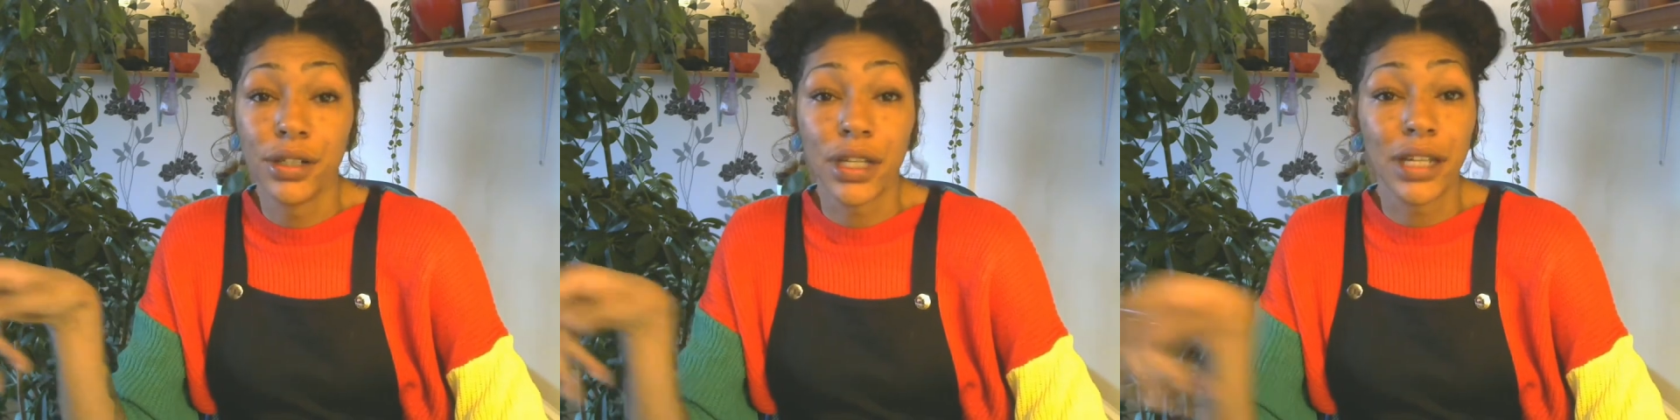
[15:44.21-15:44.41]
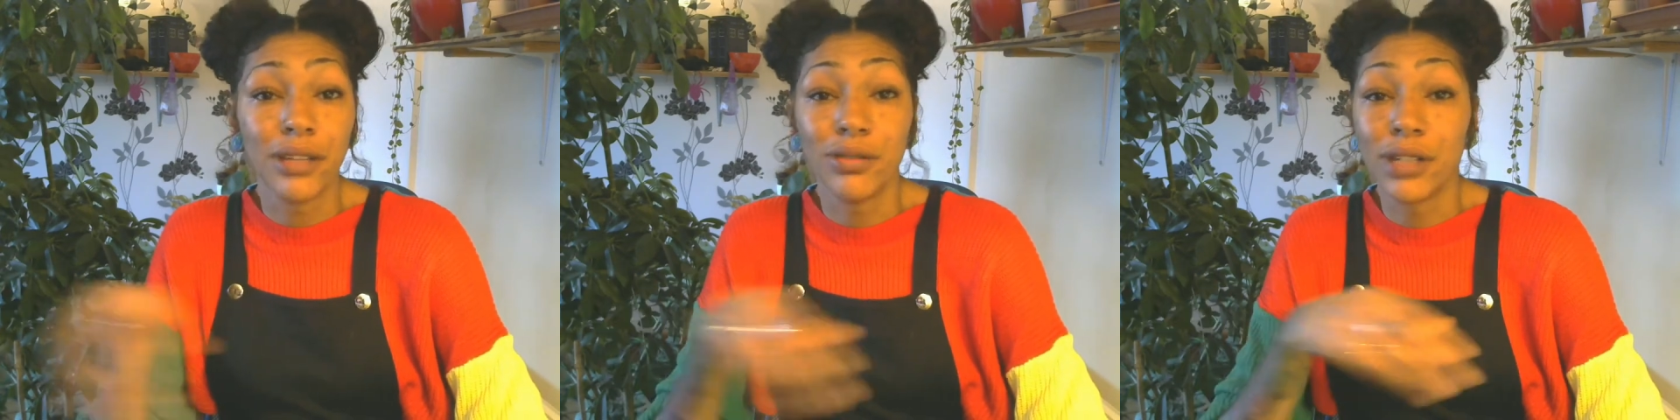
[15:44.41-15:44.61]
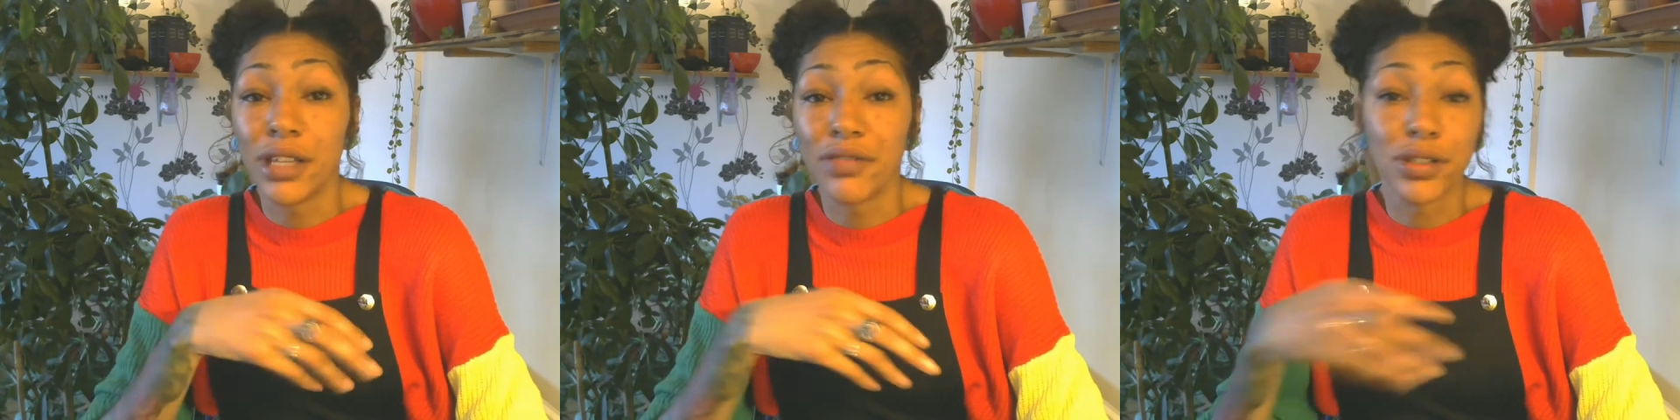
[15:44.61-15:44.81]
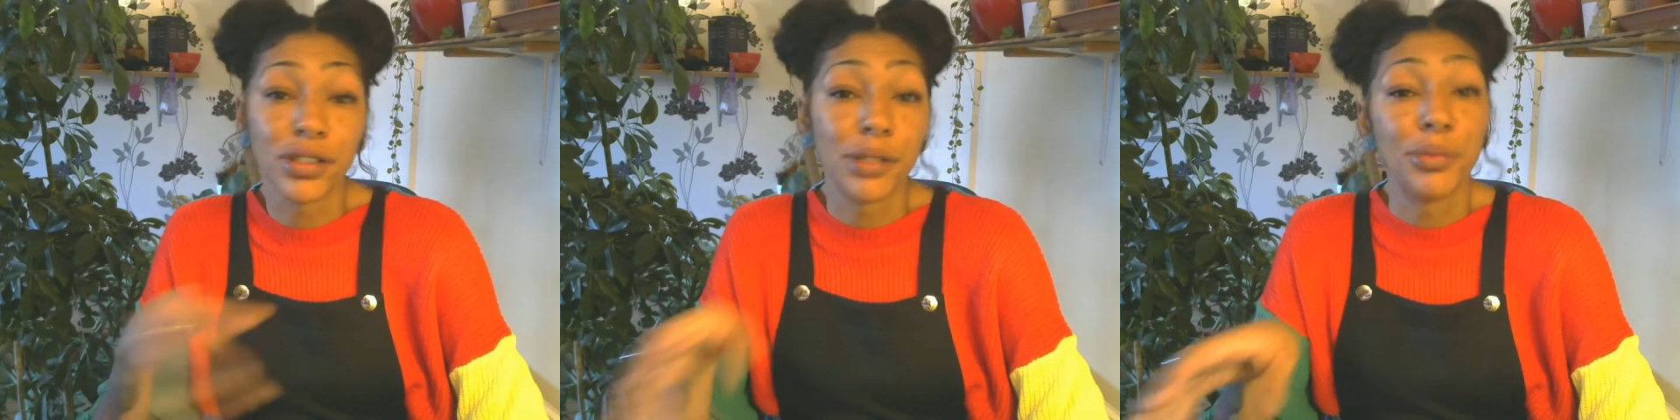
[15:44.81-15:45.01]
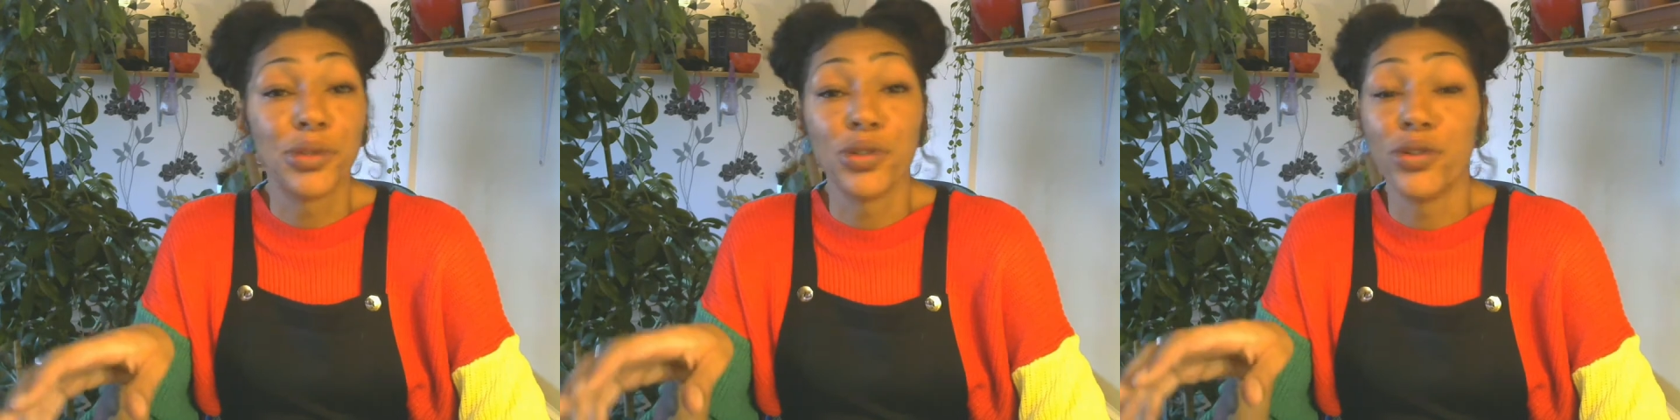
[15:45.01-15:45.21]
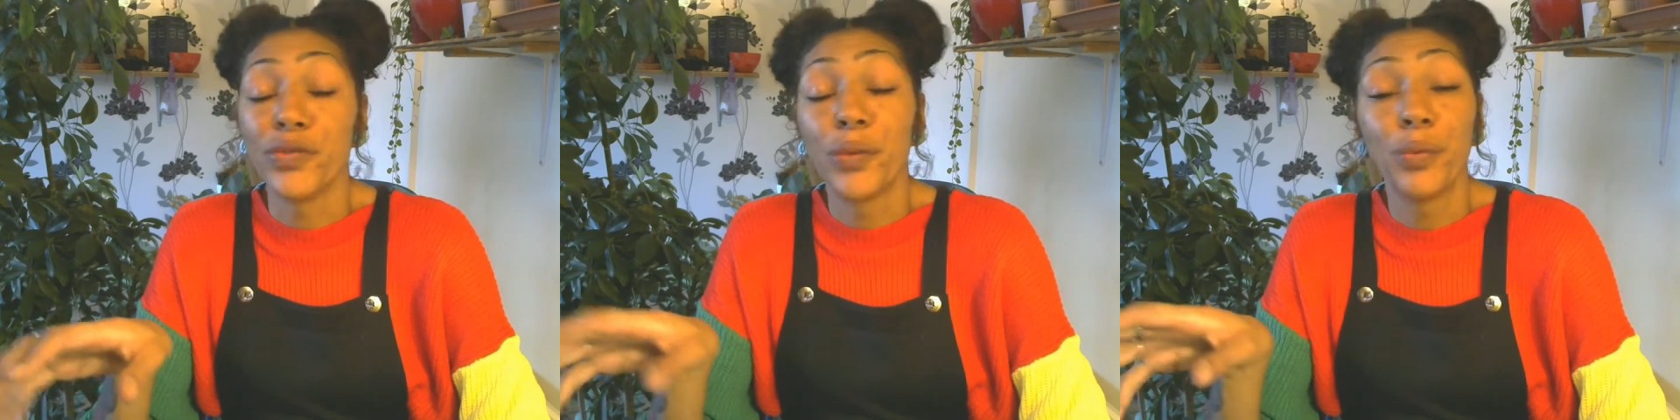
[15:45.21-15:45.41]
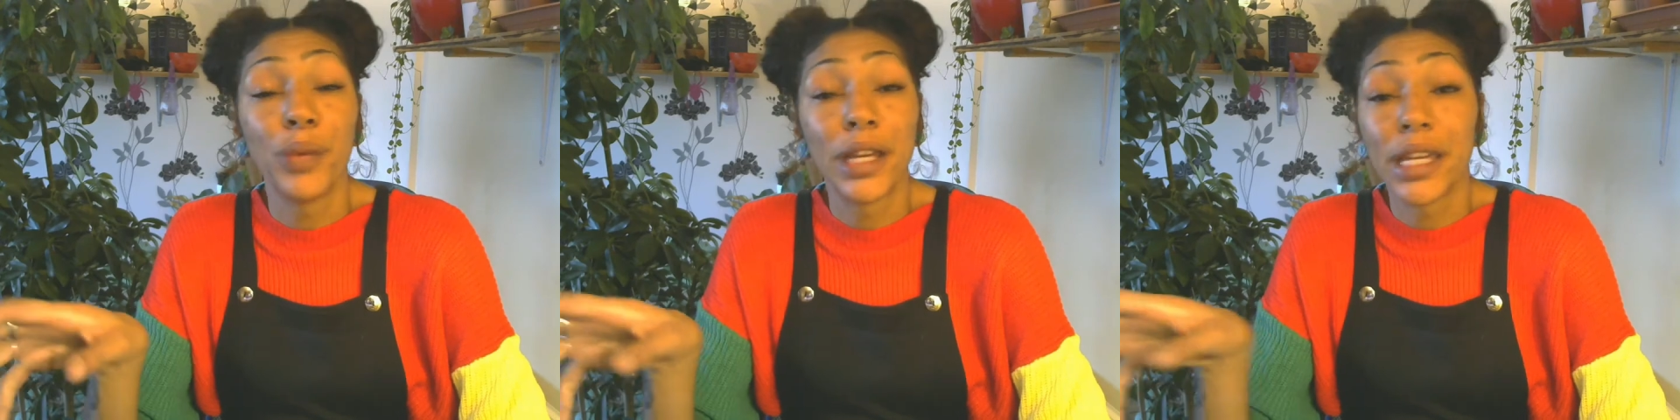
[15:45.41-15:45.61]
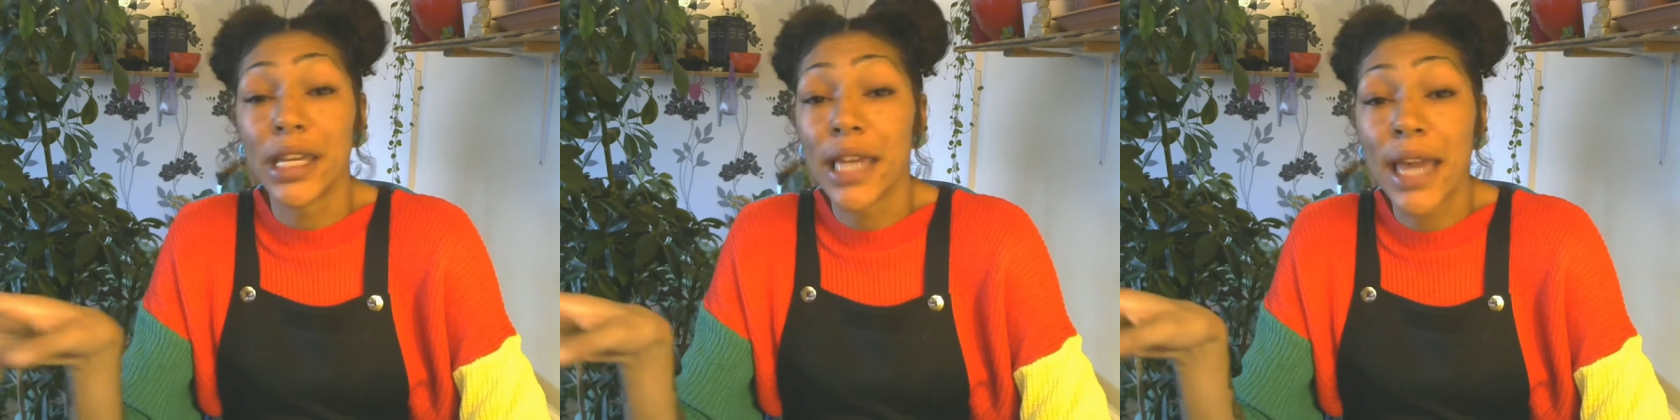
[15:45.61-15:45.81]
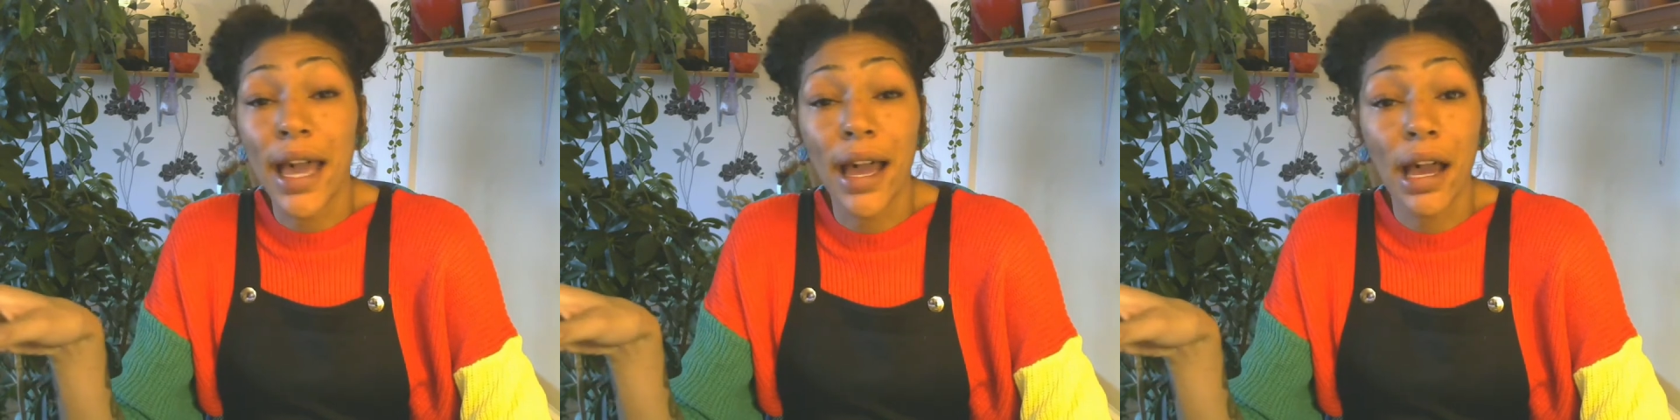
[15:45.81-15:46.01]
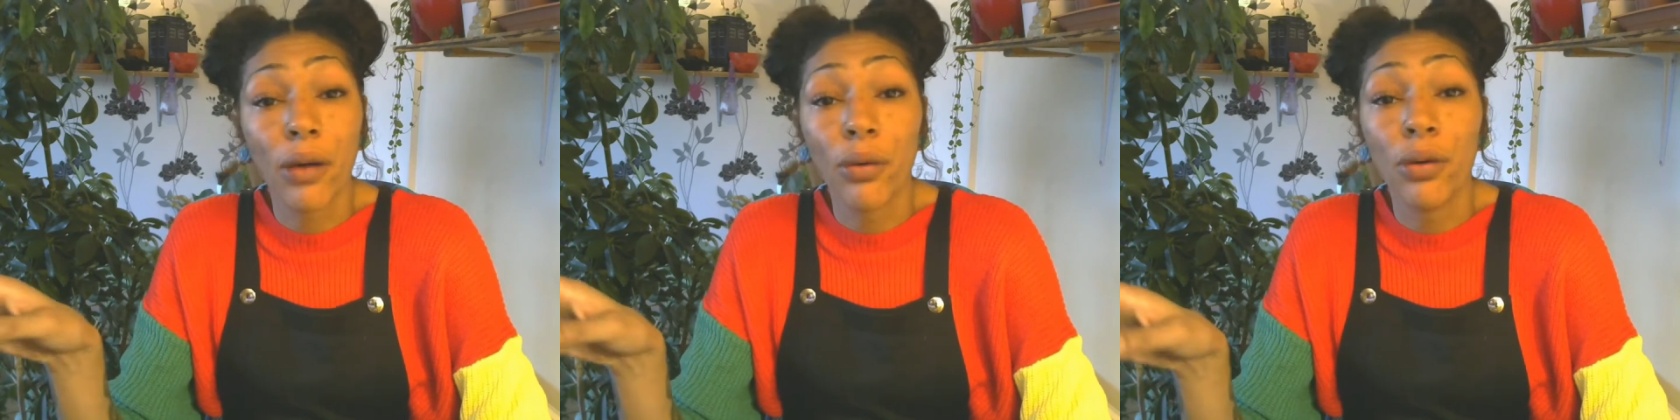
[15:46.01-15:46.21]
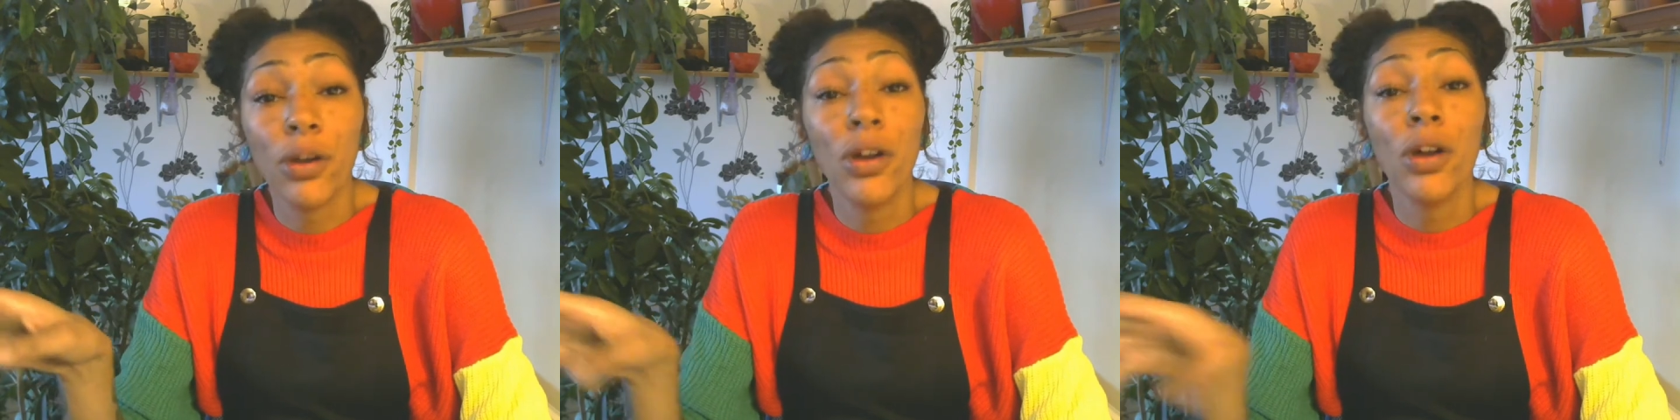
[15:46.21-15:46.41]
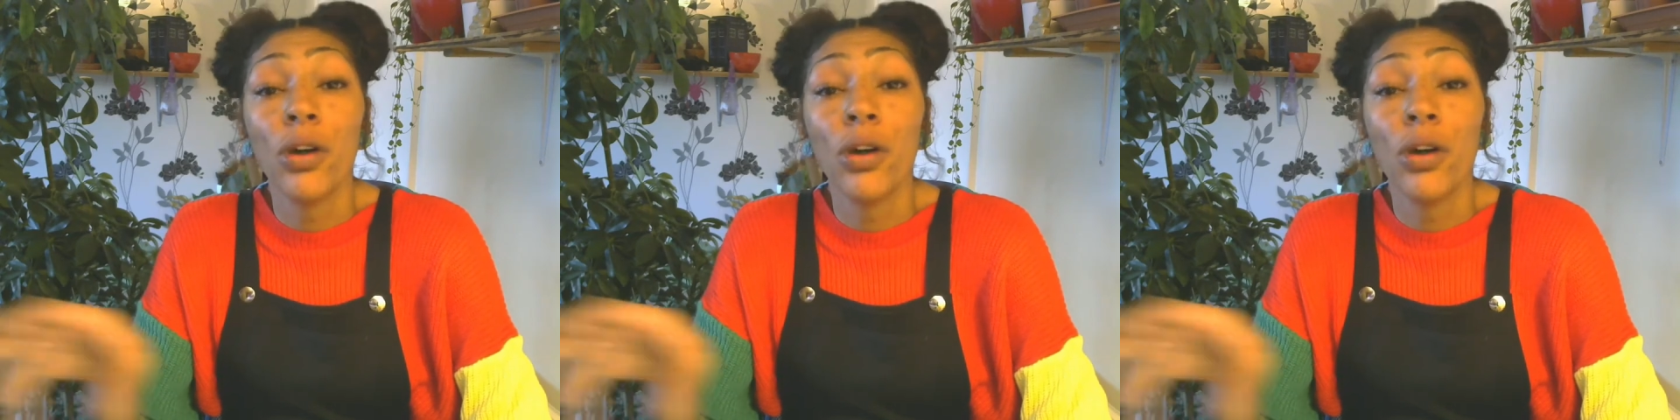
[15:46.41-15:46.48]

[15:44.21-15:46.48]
it will give you some sort of a WikiHow